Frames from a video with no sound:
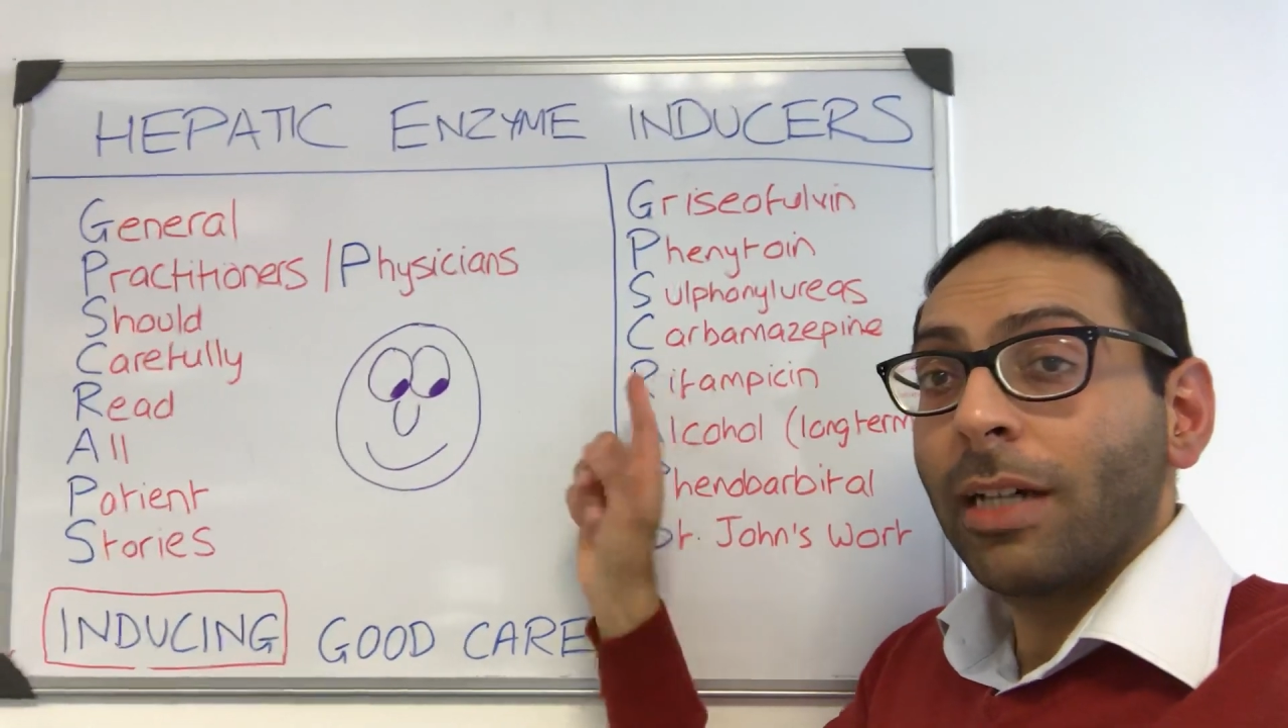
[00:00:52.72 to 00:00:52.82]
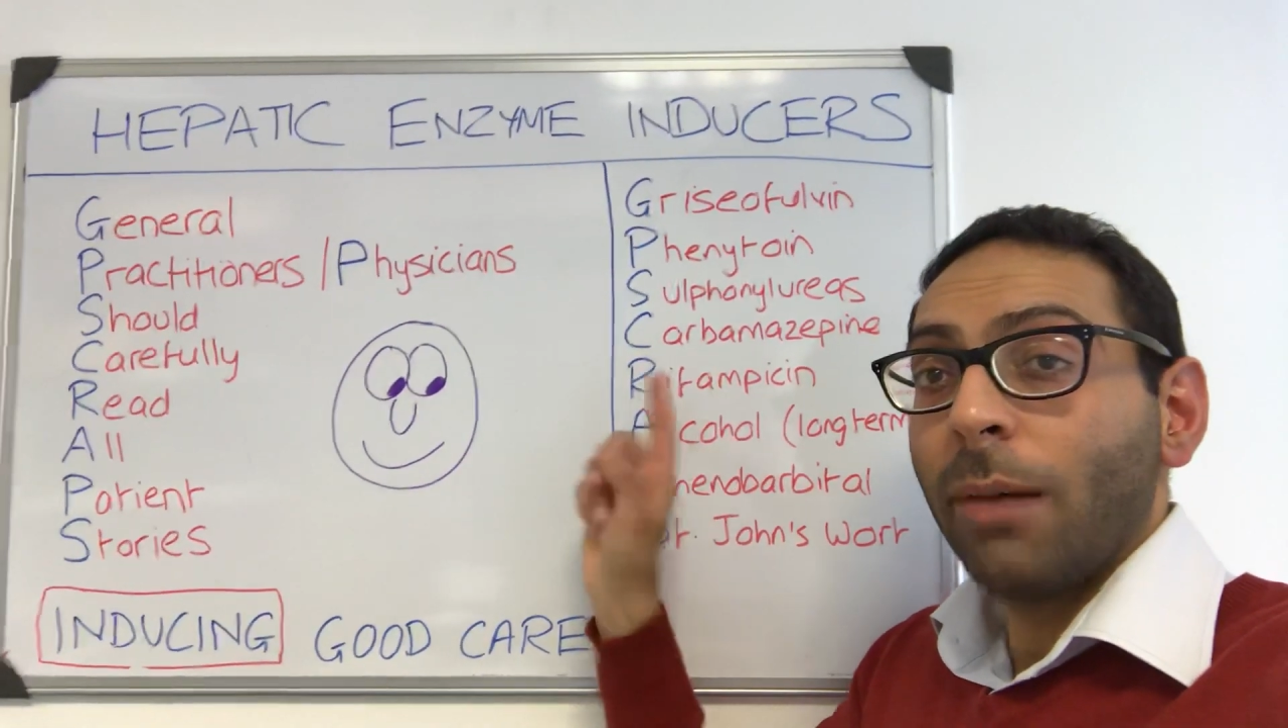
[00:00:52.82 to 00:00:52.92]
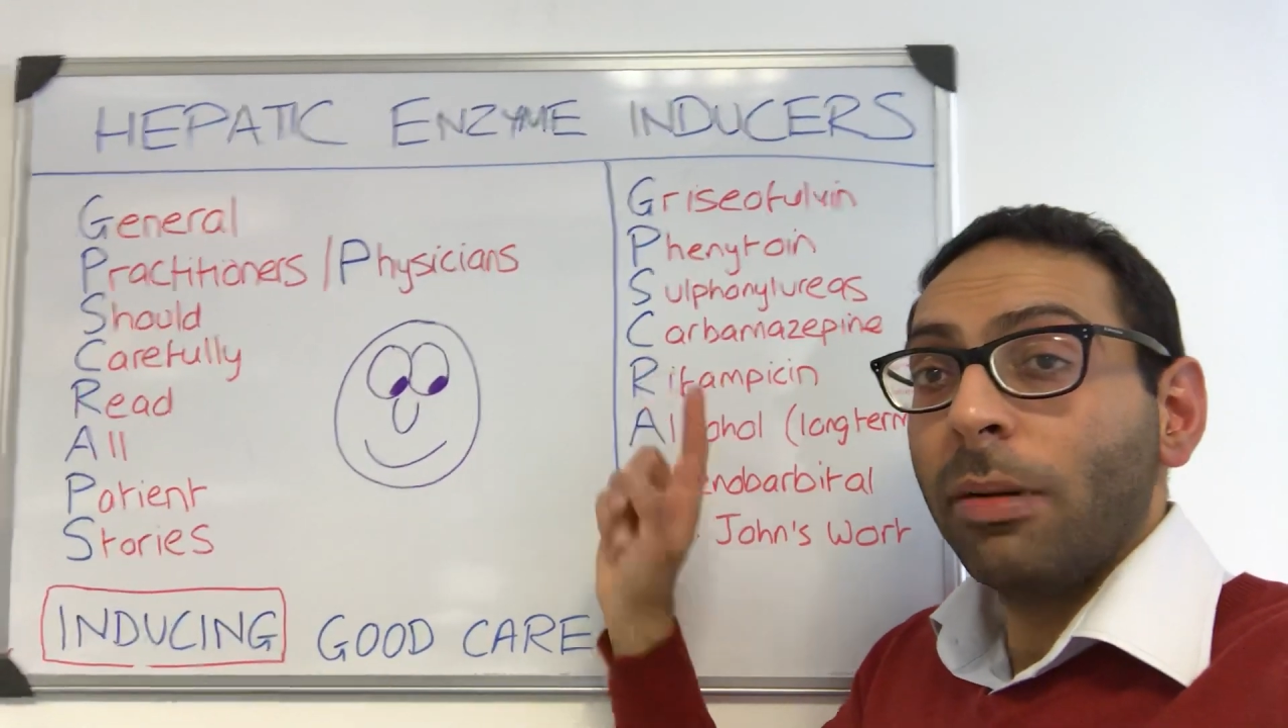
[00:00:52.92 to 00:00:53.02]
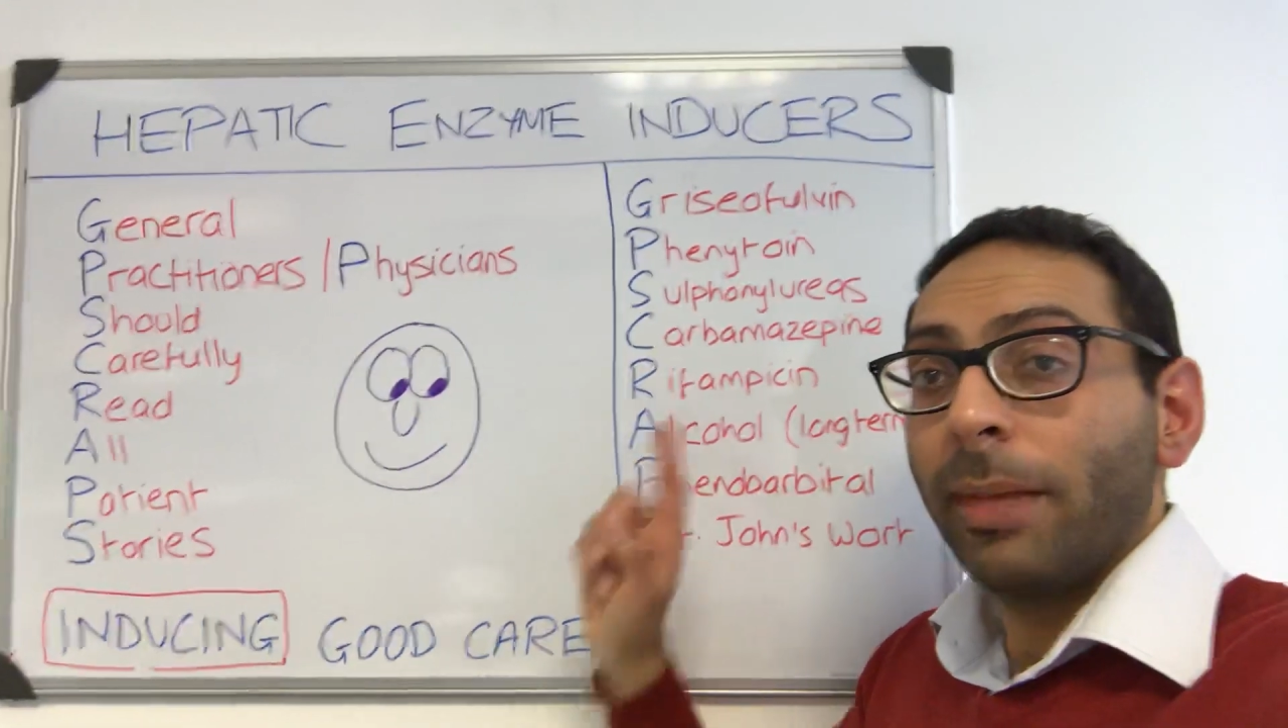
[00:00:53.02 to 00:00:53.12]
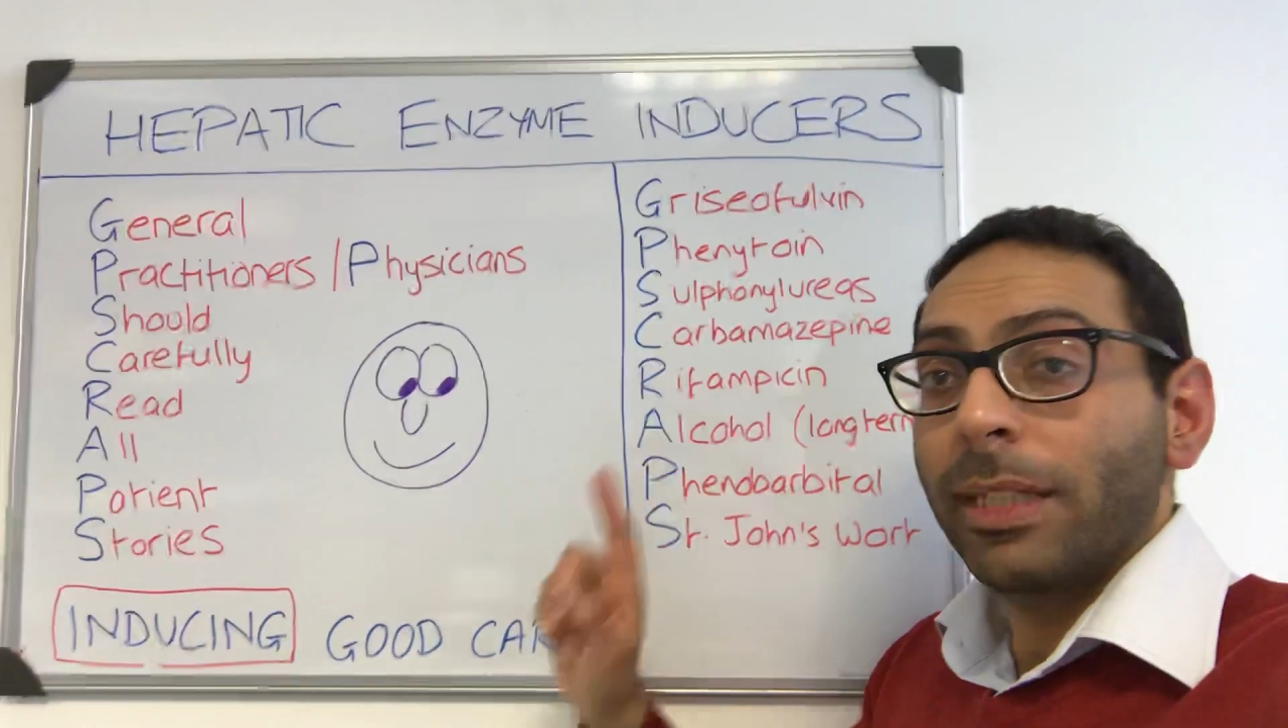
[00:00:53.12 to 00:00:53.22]

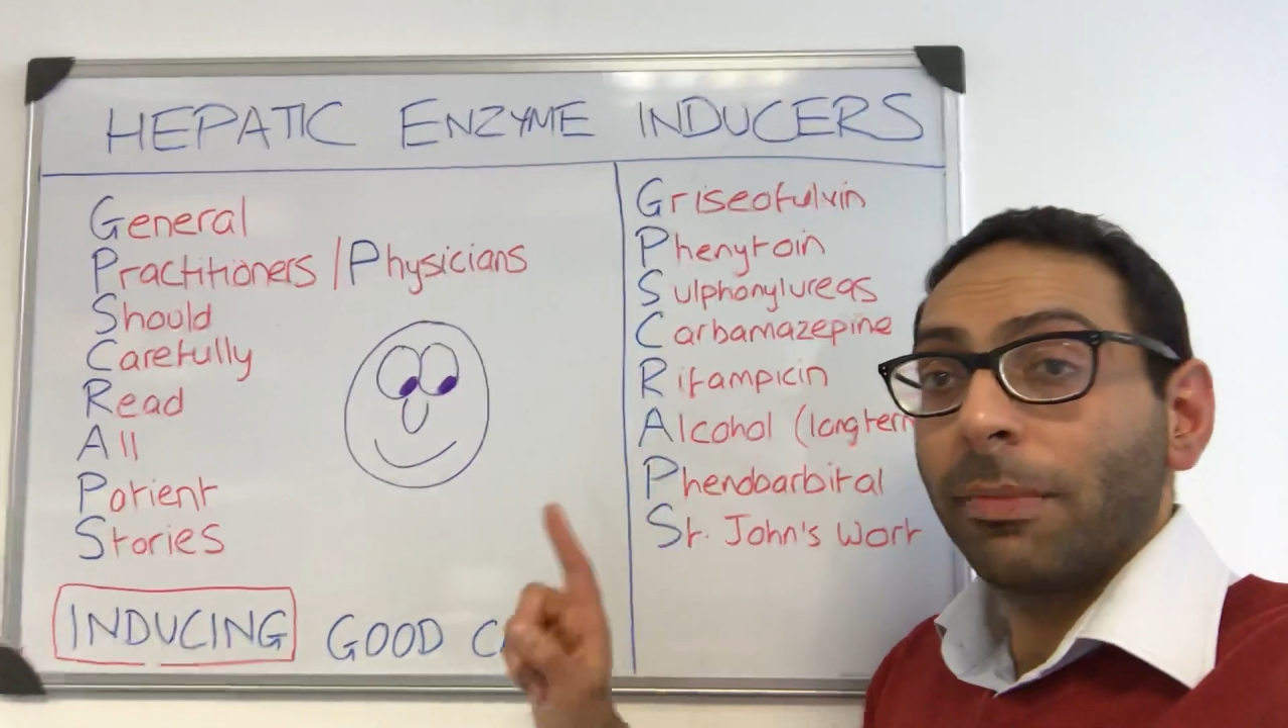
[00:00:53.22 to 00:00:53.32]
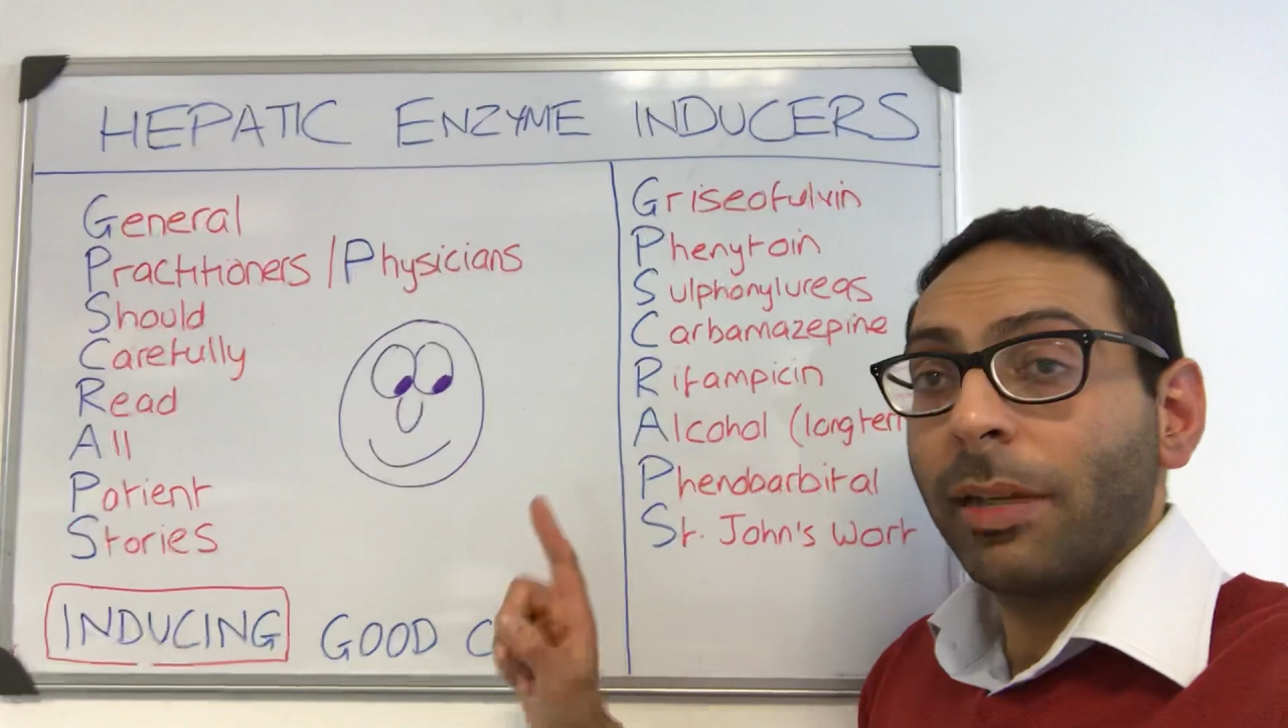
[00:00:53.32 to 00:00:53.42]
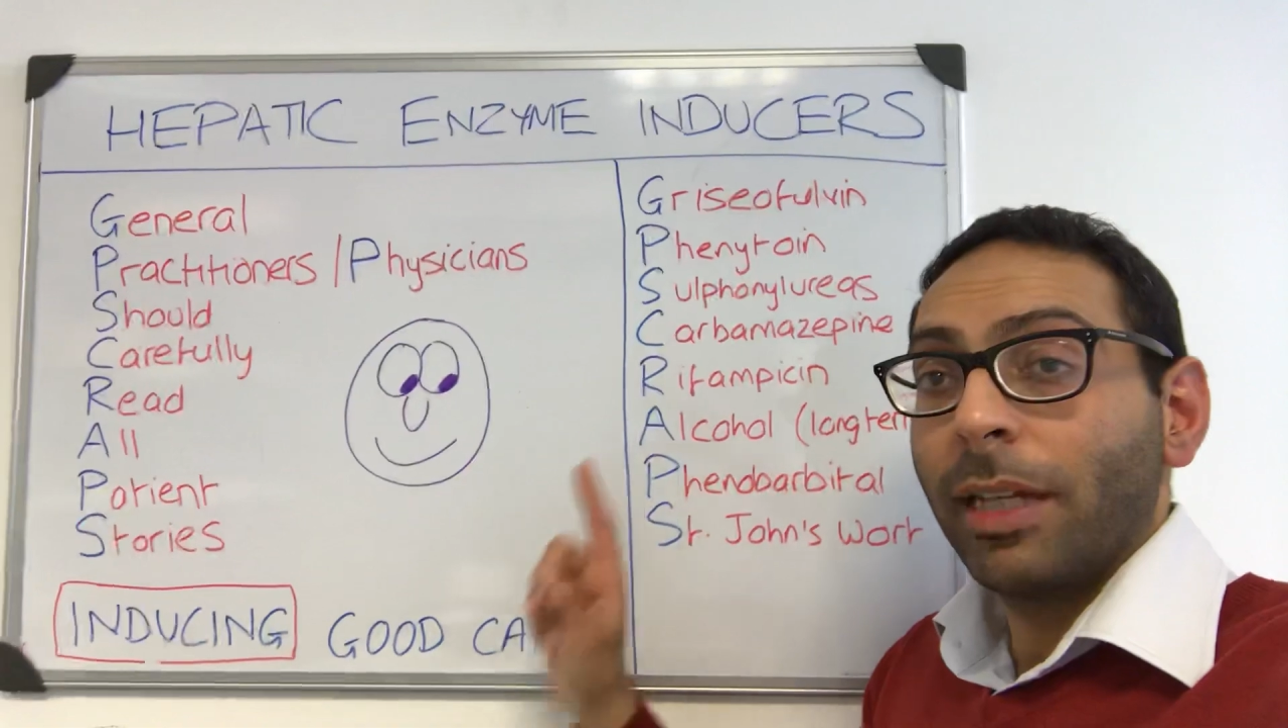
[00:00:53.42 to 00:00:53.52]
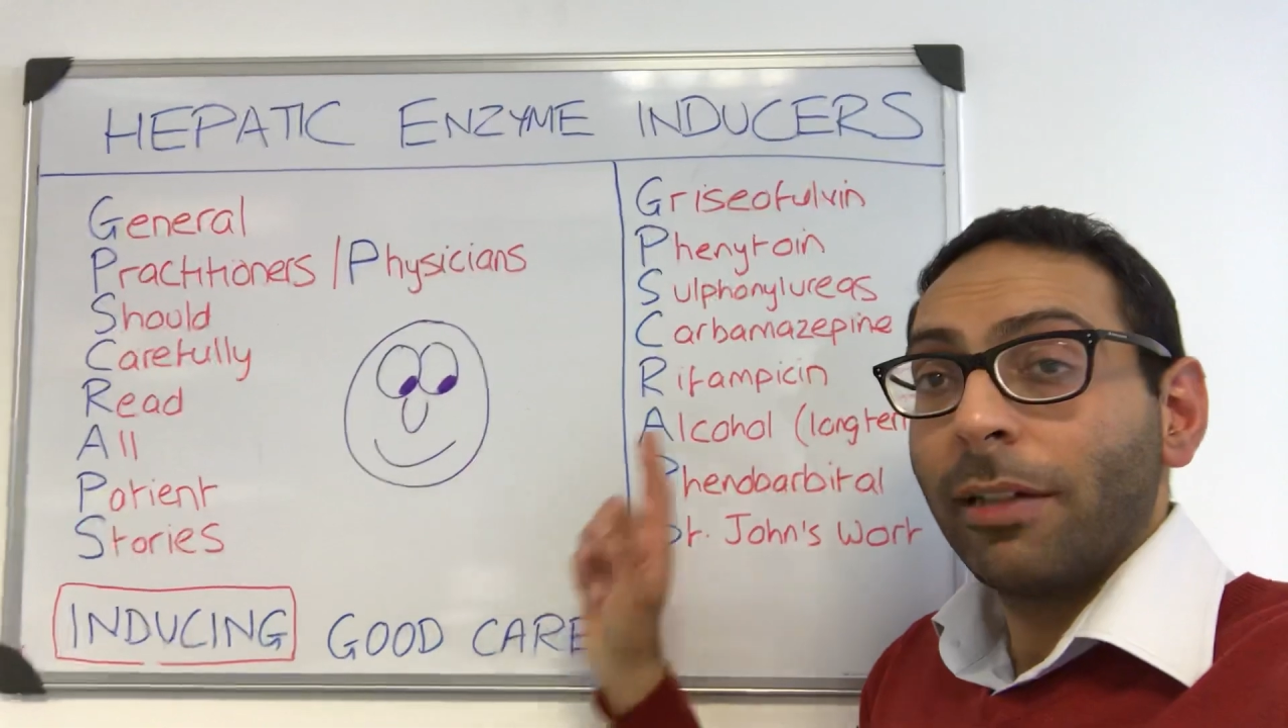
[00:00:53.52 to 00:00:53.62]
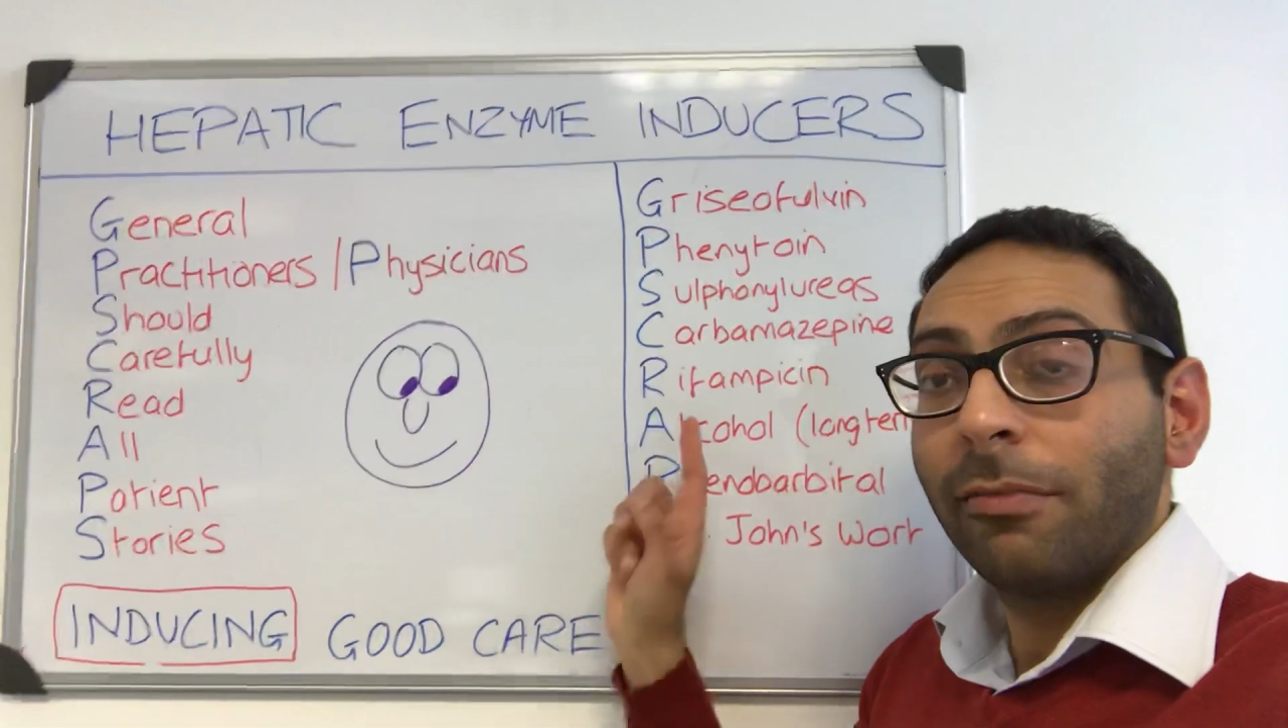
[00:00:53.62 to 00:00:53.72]
carbamazepine,